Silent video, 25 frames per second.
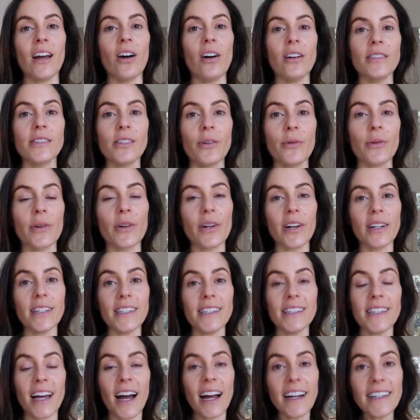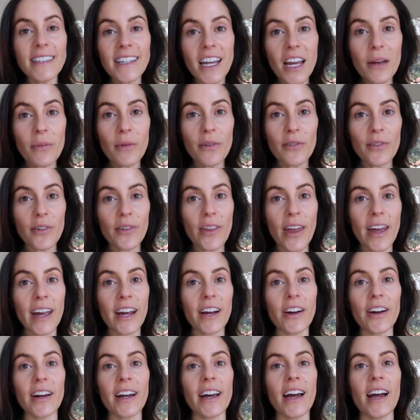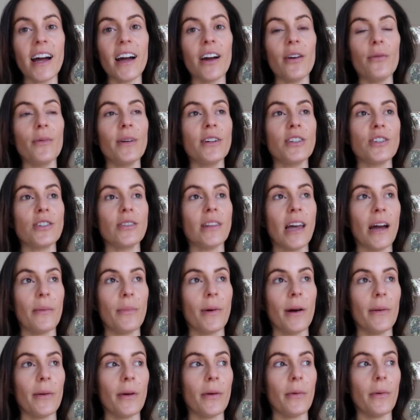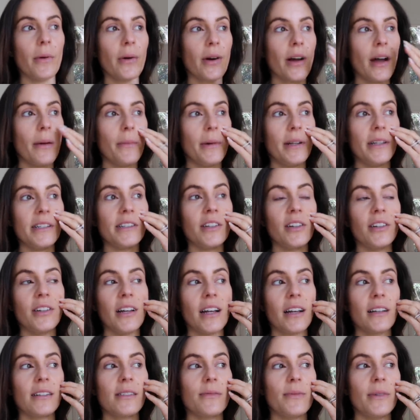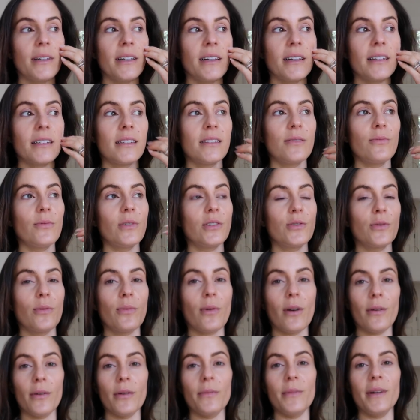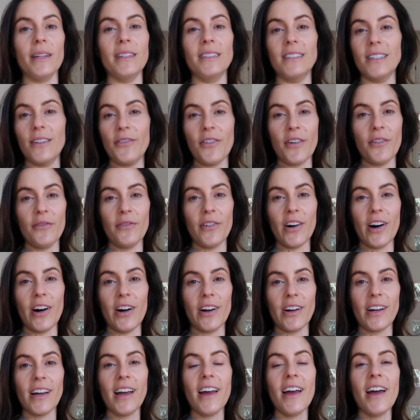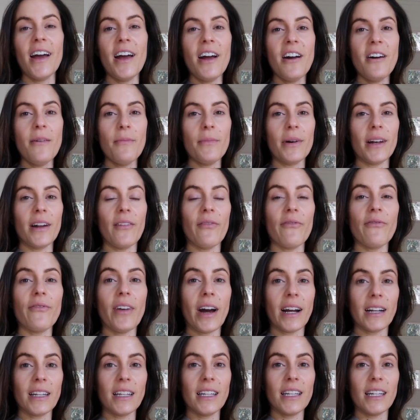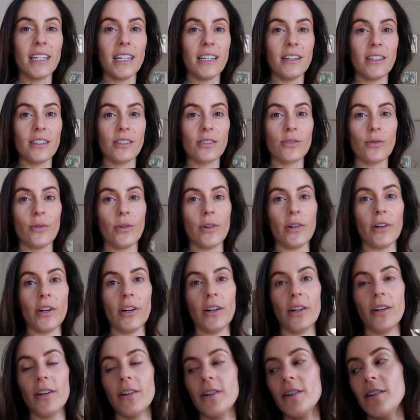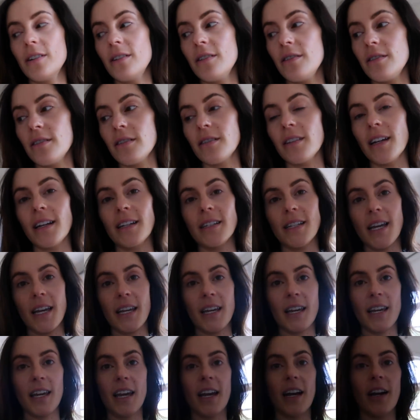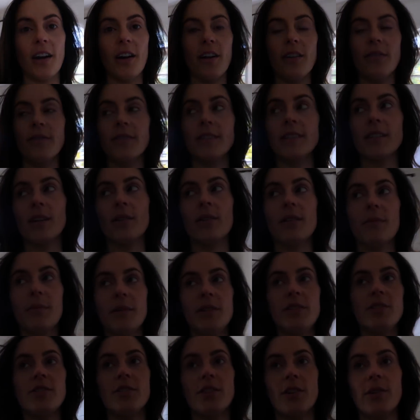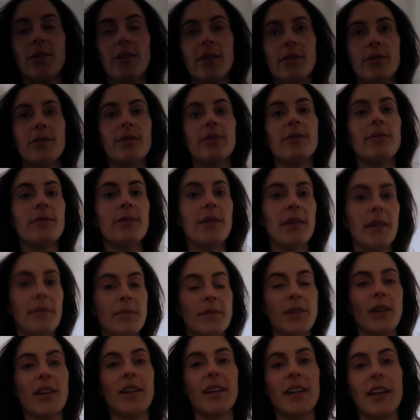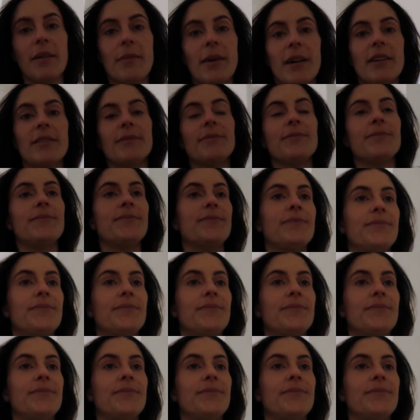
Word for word: I also ordered a side table for the area, which that probably won't come in until next week, which will probably be a different vlog. But I'm finally getting this corner like taken care of. So let me show you what I'm talking about.